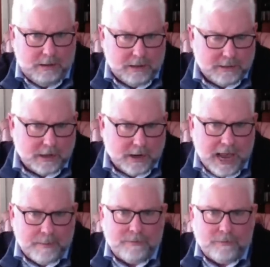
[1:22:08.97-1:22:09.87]
isn't going to
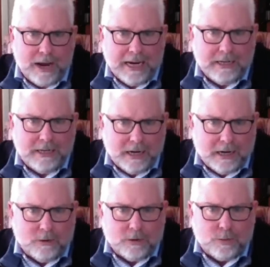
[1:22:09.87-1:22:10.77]
happen for 18
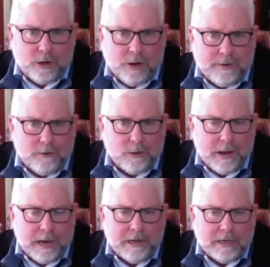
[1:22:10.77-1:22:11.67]
years when you have your
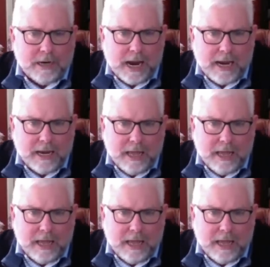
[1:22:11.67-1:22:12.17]
baby today.